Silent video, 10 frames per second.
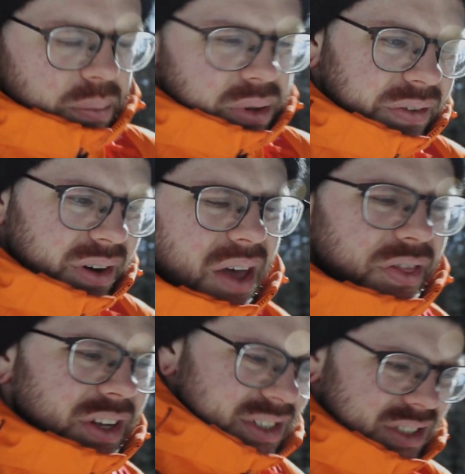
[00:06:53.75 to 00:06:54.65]
Believe it or not,
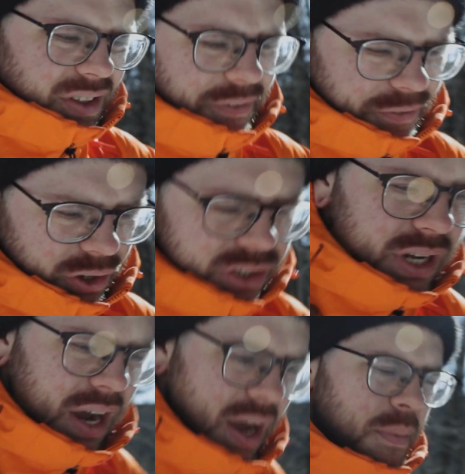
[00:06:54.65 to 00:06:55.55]
this is the first
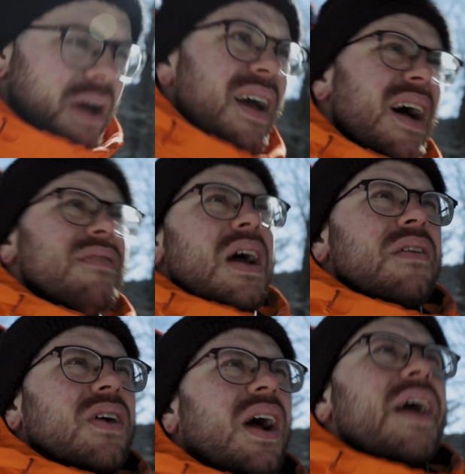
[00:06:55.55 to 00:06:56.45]
time I've
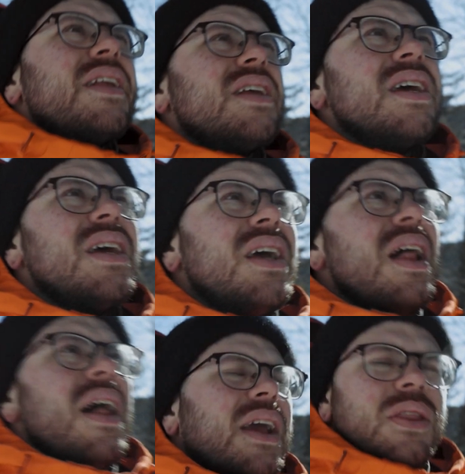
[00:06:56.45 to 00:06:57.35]
ever hiked
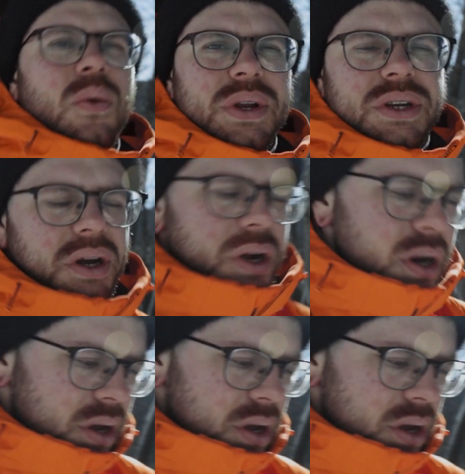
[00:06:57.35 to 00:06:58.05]
like in the winter,